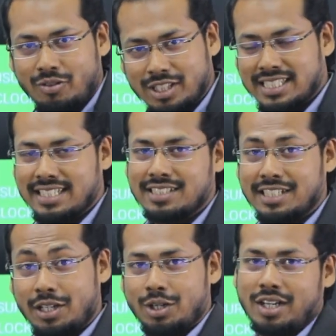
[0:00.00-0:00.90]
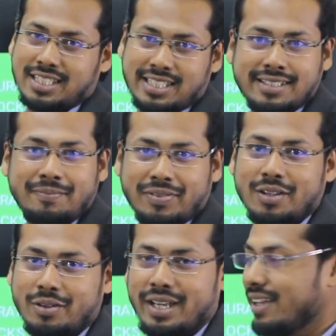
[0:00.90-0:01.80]
questions a lot,
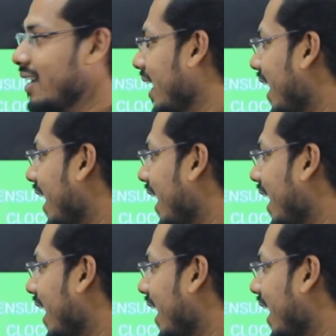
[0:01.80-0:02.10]
okay.